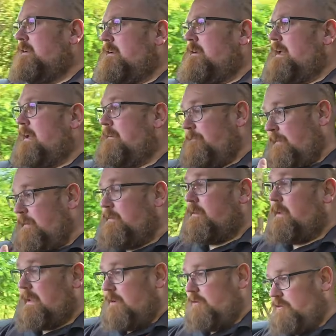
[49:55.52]
It feels
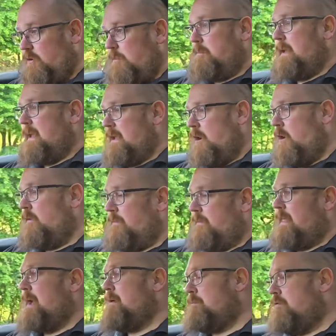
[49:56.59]
like it should be on
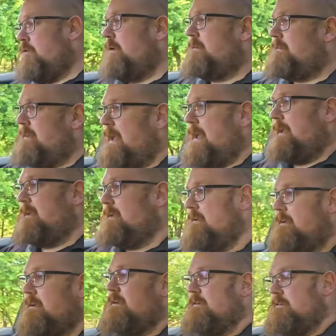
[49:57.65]
that price tag,
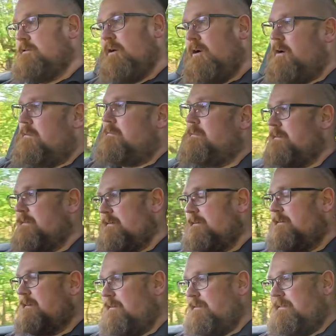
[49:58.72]
not
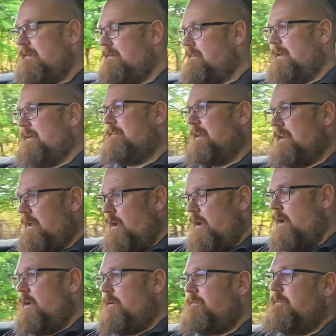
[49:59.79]

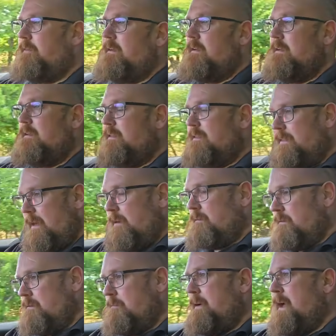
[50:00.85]

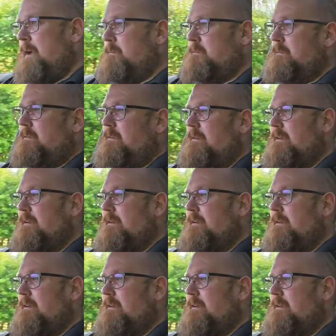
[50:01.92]
£76,500.